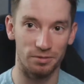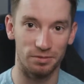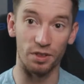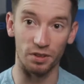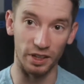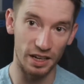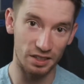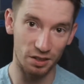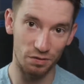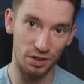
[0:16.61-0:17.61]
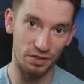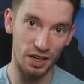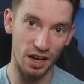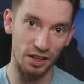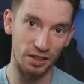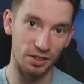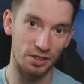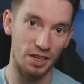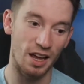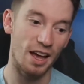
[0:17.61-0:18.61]
with less than
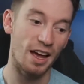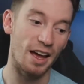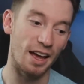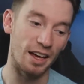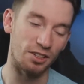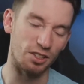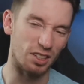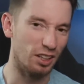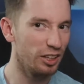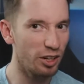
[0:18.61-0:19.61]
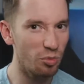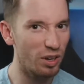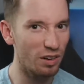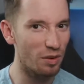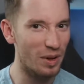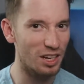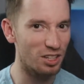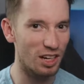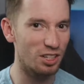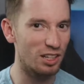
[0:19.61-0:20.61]
$50 and just a little bit of
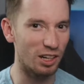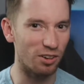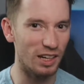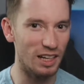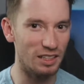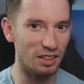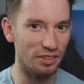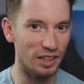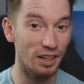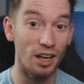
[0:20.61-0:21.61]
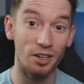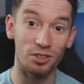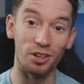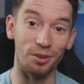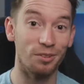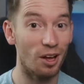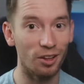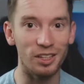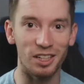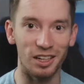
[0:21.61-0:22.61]
imagination and creativity. So
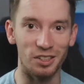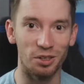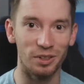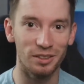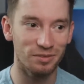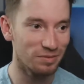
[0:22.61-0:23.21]
let's get into it.